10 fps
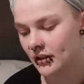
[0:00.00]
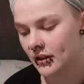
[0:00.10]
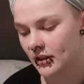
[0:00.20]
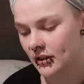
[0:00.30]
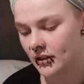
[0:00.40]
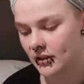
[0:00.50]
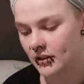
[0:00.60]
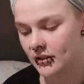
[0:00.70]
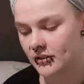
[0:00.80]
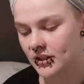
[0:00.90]

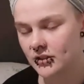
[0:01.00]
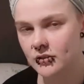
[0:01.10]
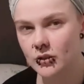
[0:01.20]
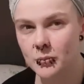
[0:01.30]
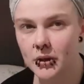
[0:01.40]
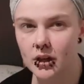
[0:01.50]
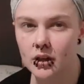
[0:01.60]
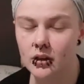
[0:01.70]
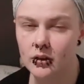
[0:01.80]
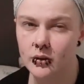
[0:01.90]
And that took
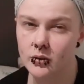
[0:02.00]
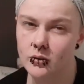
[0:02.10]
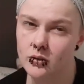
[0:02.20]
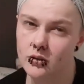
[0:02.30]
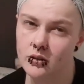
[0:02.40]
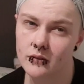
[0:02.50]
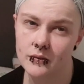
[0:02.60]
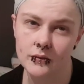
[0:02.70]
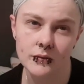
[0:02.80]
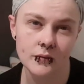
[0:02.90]
about
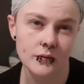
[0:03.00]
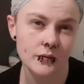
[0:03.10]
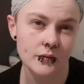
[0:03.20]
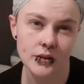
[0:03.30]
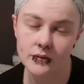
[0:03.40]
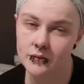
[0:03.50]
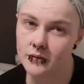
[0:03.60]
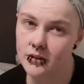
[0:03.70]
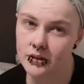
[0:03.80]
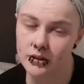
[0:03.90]

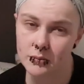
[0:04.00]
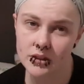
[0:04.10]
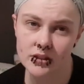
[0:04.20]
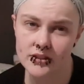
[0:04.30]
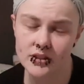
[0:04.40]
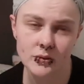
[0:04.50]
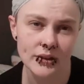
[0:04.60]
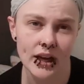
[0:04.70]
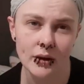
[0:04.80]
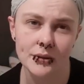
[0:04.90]
50 minutes to an
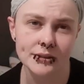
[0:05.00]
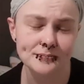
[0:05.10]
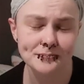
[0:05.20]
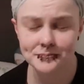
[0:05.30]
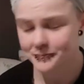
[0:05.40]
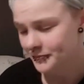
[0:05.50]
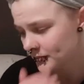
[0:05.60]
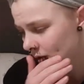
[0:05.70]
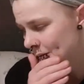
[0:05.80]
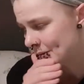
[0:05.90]
hour
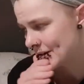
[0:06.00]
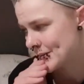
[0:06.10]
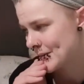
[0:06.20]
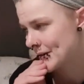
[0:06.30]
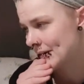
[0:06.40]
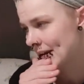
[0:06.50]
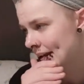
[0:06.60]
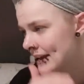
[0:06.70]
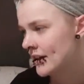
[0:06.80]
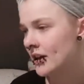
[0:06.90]
roundabout,
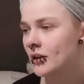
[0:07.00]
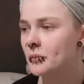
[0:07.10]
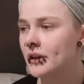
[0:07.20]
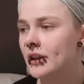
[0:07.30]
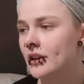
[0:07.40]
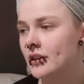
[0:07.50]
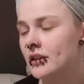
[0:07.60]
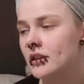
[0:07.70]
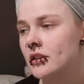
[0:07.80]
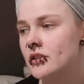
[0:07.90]
where
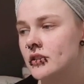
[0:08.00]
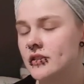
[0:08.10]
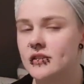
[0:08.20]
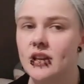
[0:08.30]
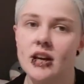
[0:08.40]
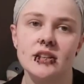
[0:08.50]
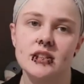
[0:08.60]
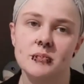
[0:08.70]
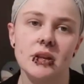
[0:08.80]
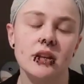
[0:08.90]
he just
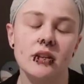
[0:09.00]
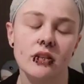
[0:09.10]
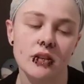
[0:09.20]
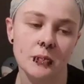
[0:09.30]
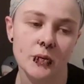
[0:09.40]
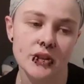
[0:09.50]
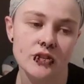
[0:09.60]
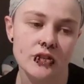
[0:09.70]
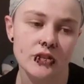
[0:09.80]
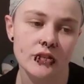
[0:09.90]
asked me some
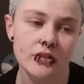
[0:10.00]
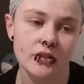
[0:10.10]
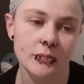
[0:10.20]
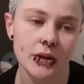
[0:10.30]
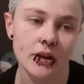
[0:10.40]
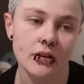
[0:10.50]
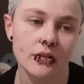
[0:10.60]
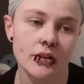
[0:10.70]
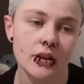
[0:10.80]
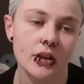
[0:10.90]
questions about